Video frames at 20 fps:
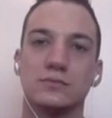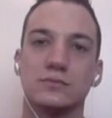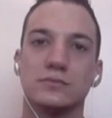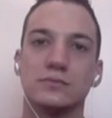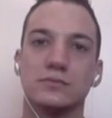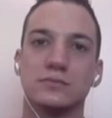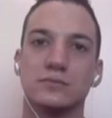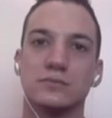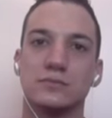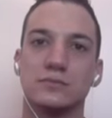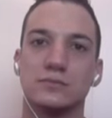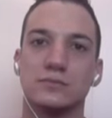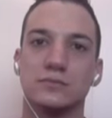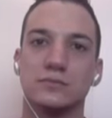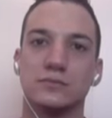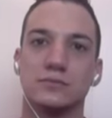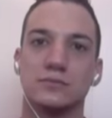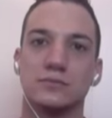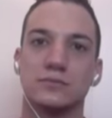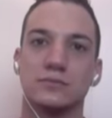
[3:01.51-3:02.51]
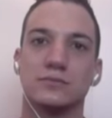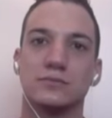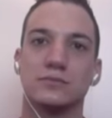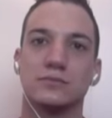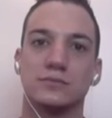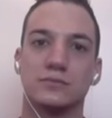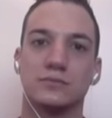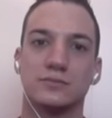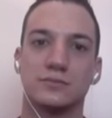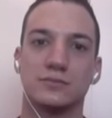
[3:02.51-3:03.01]

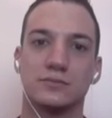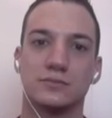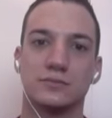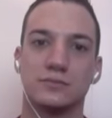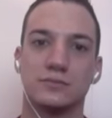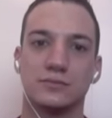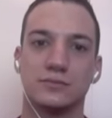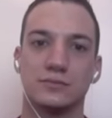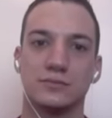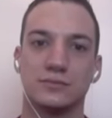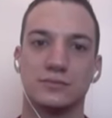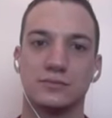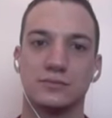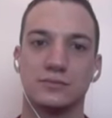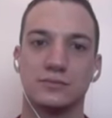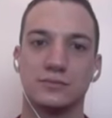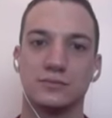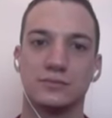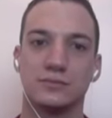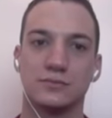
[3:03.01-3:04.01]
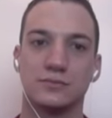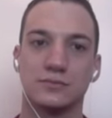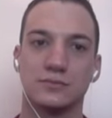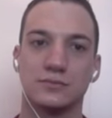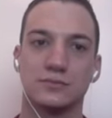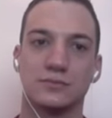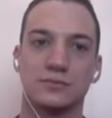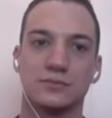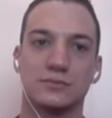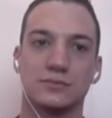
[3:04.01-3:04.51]

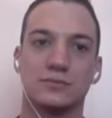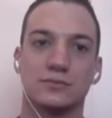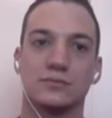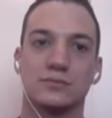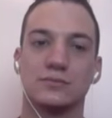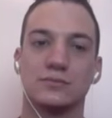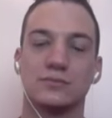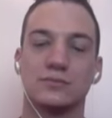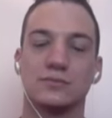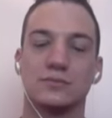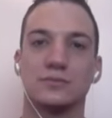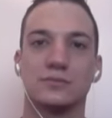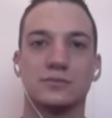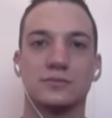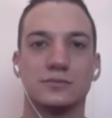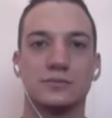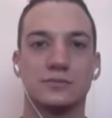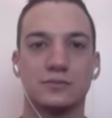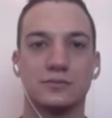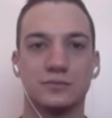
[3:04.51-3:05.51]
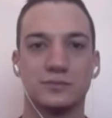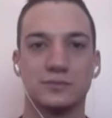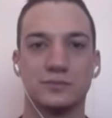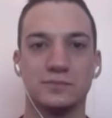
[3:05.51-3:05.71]
No words are spoken by the person on screen.